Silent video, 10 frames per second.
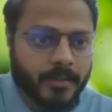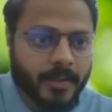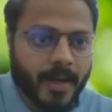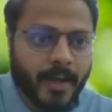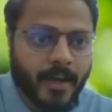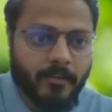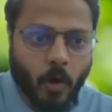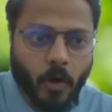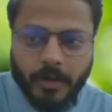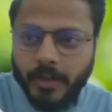Then I have
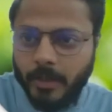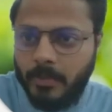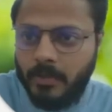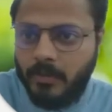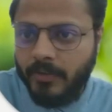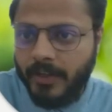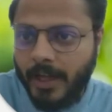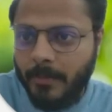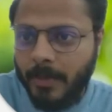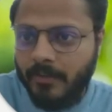order table where
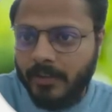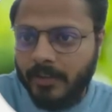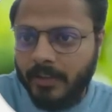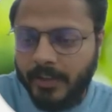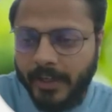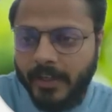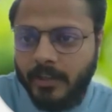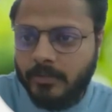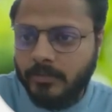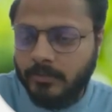I'm having the date,